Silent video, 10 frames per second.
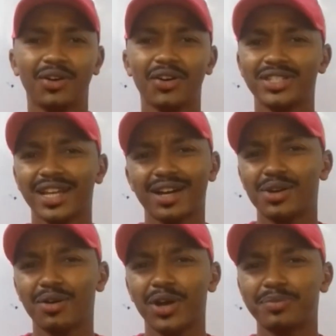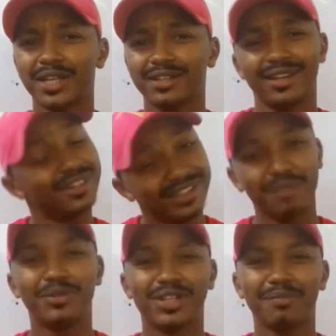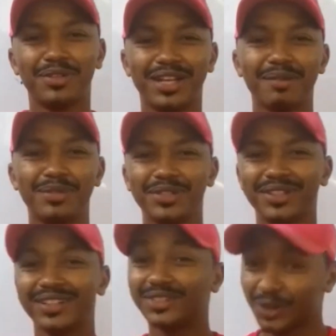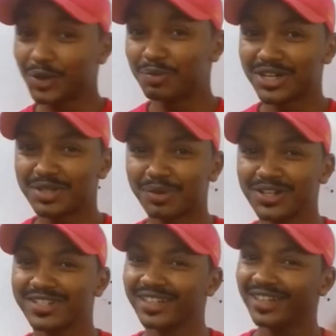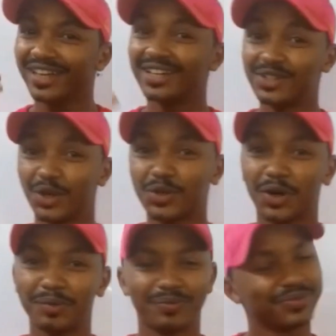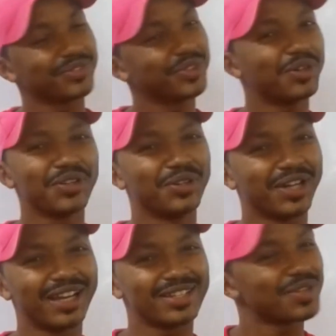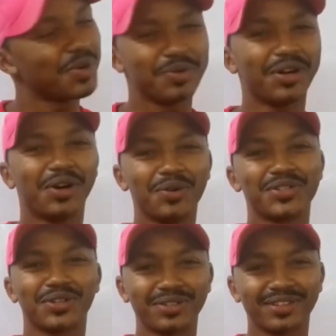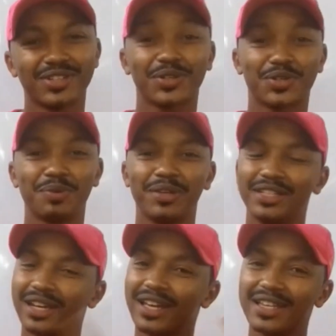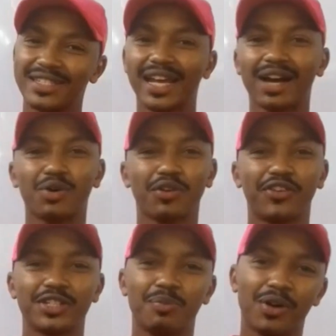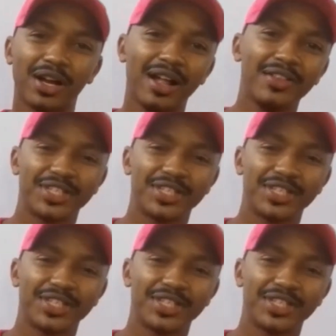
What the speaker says: or check out our website www.homerangepoultry.com. Or, you know, guys, we are always on social media. Check out our Facebook,